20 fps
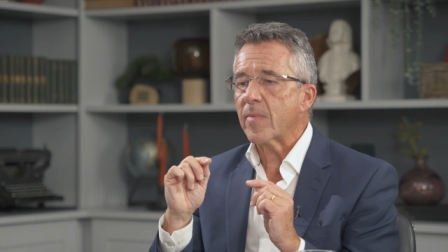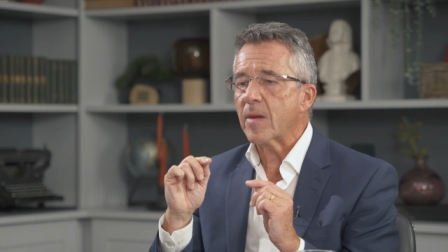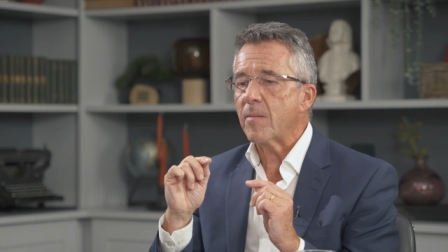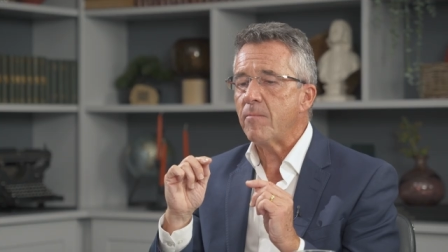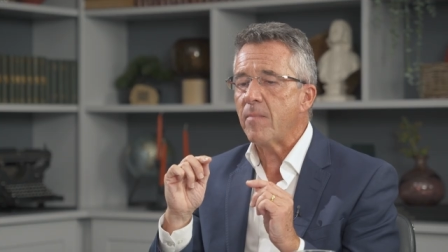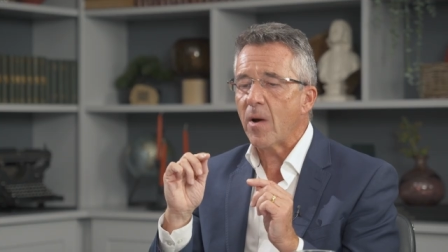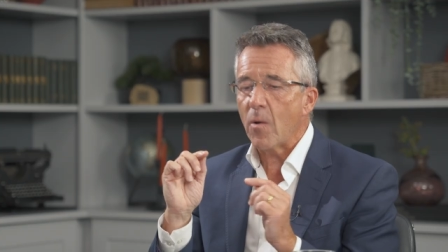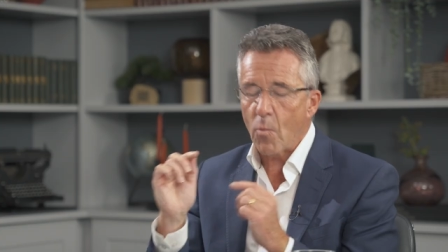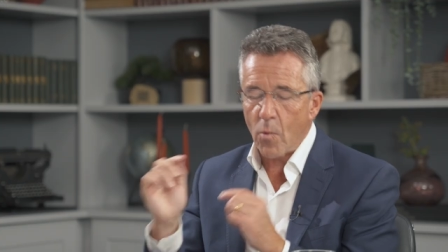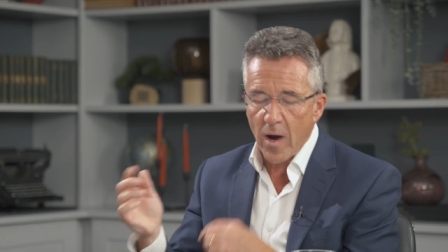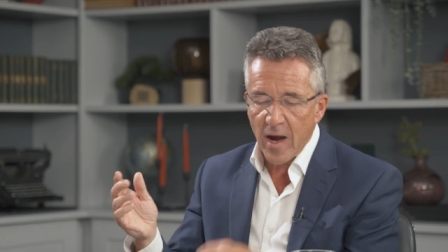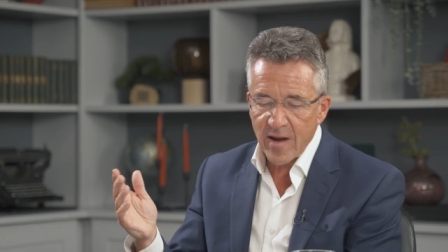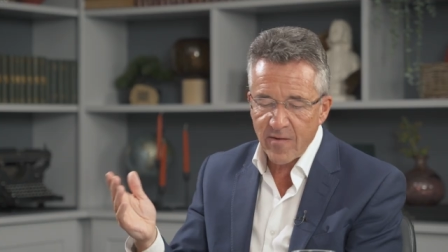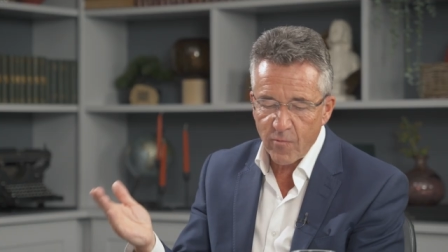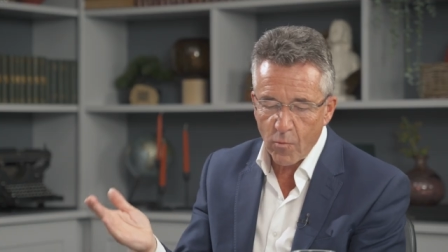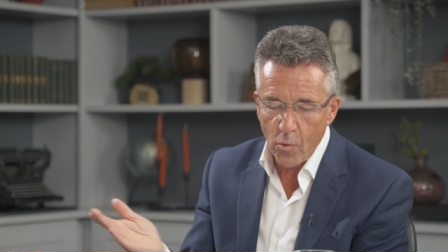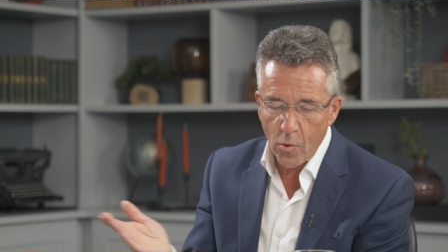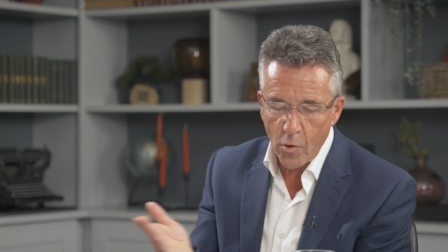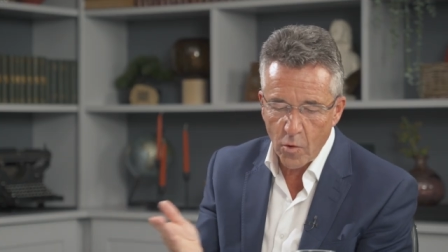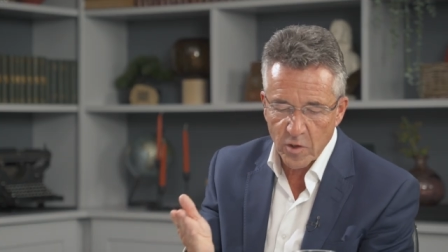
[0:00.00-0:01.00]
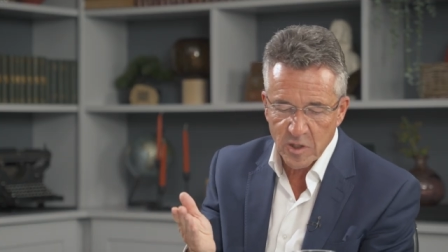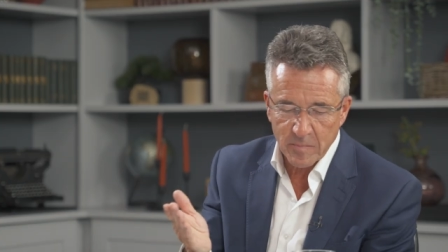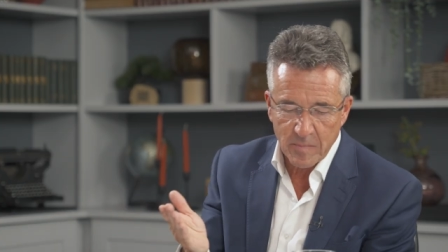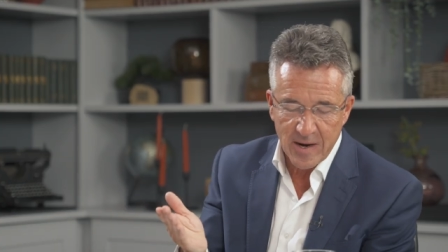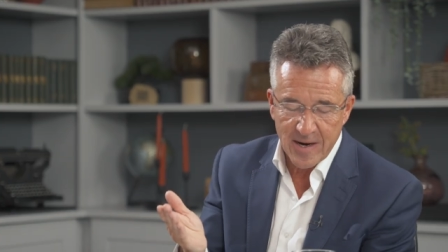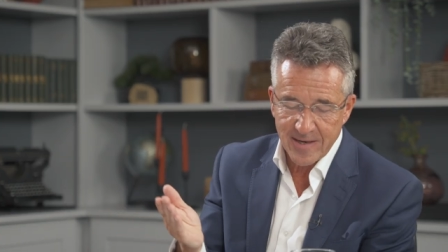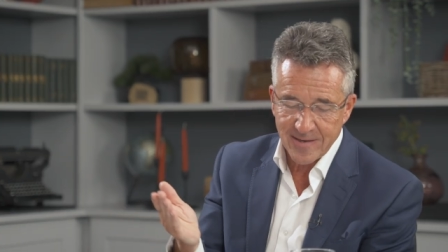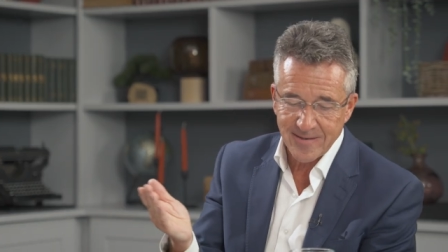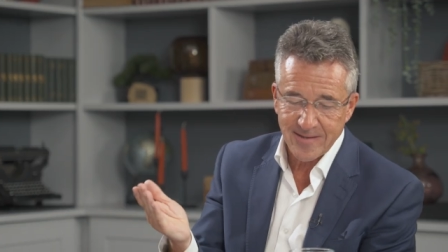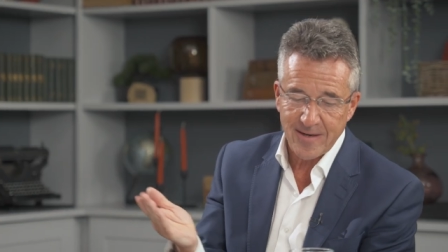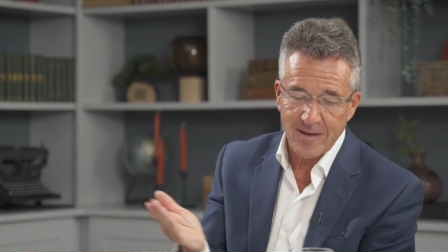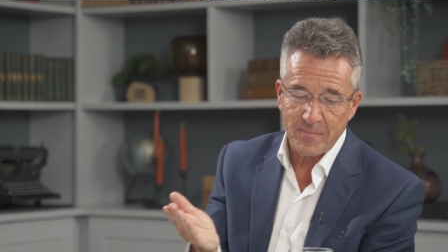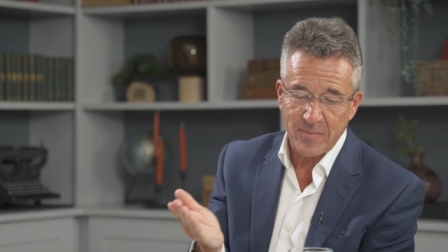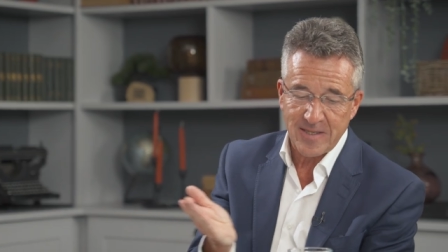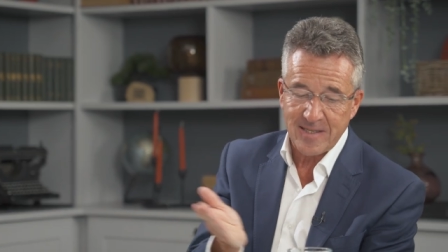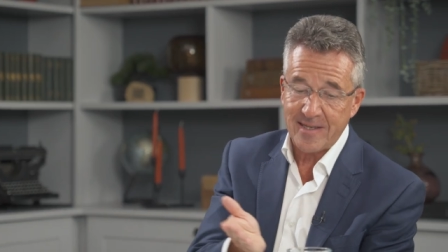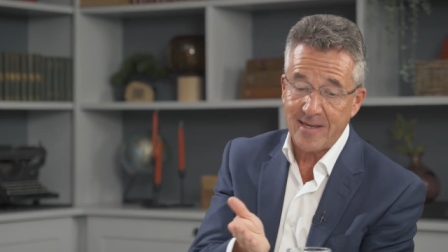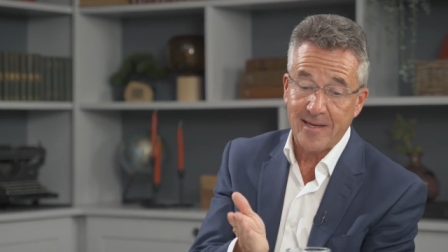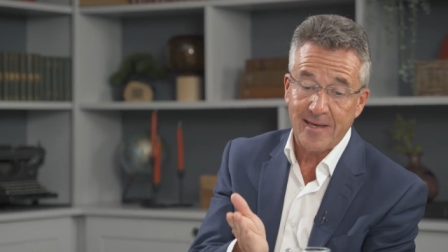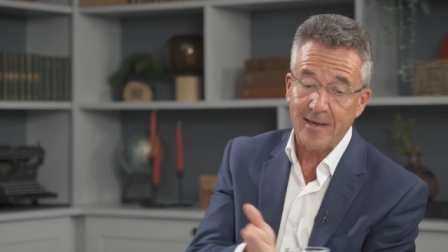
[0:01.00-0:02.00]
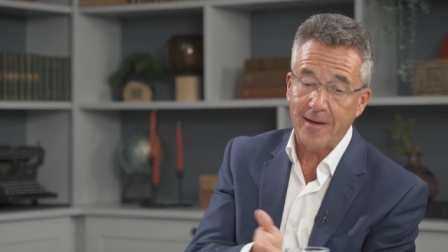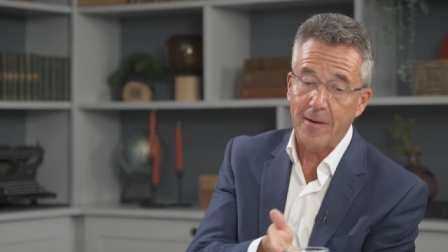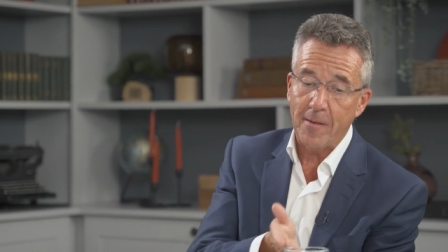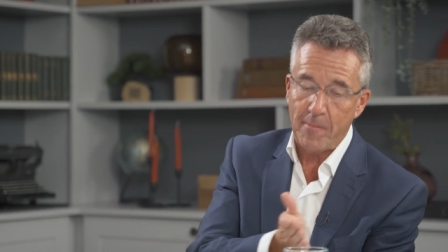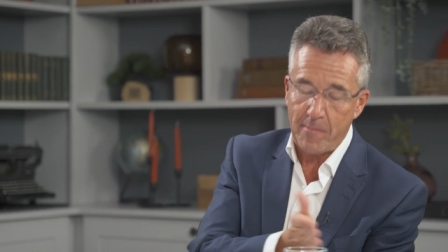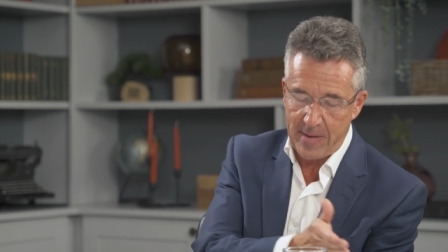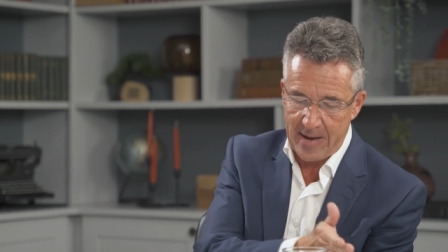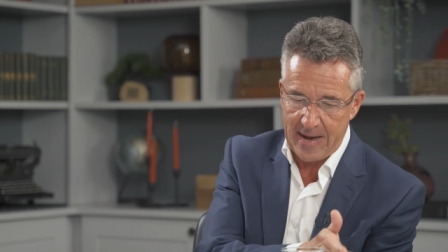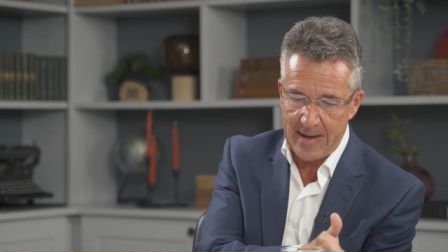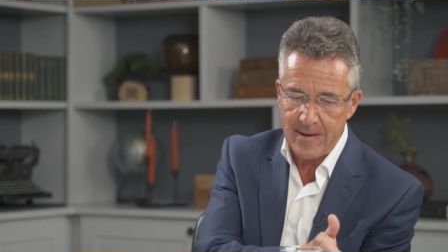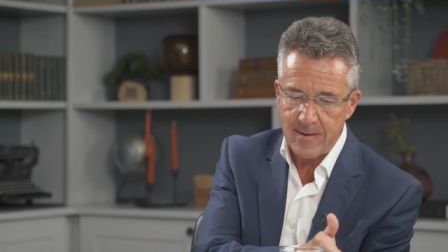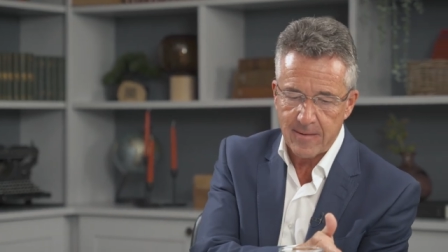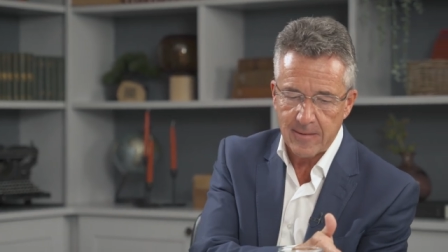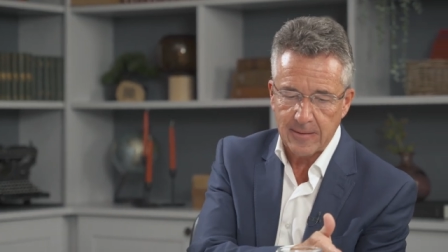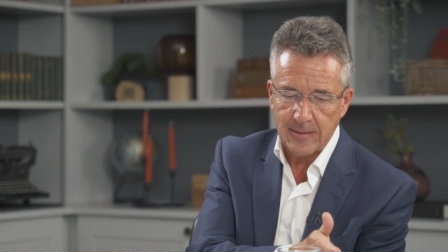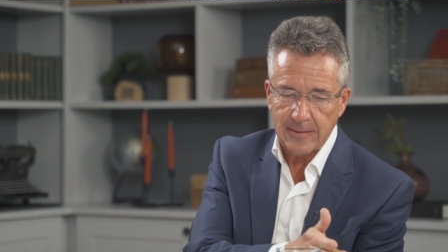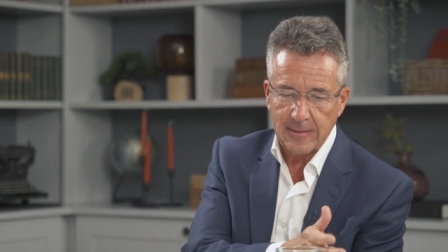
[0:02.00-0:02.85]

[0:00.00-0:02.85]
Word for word: my wife walks past a particular bin,